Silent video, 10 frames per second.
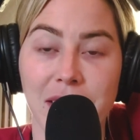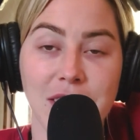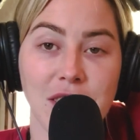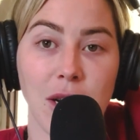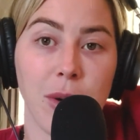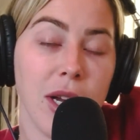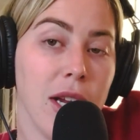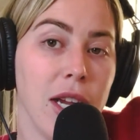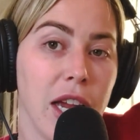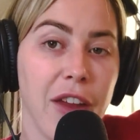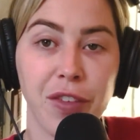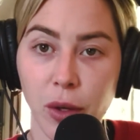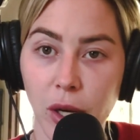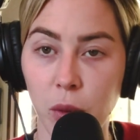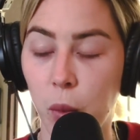And so if you
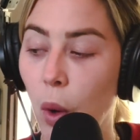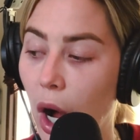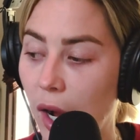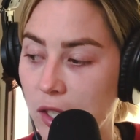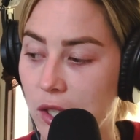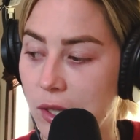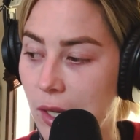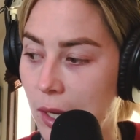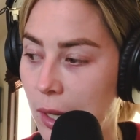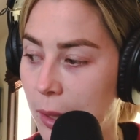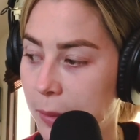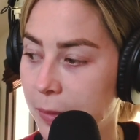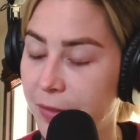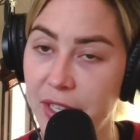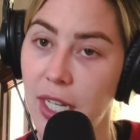could watch
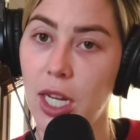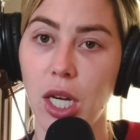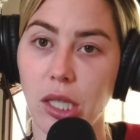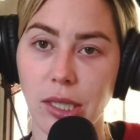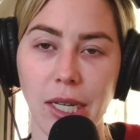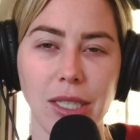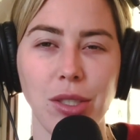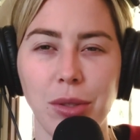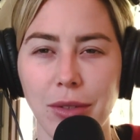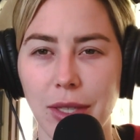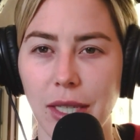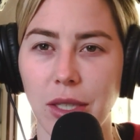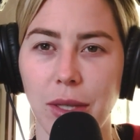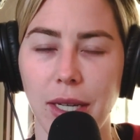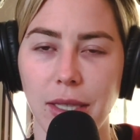some videos, not too
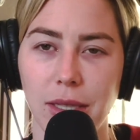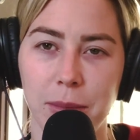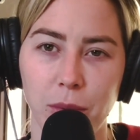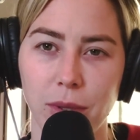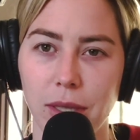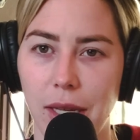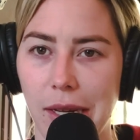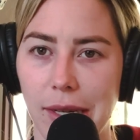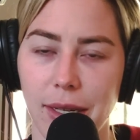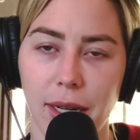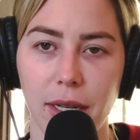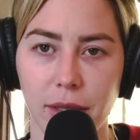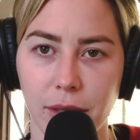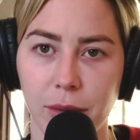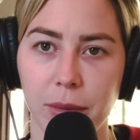over-sexualized, more like, I don't
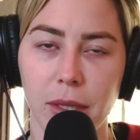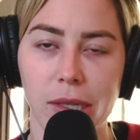know,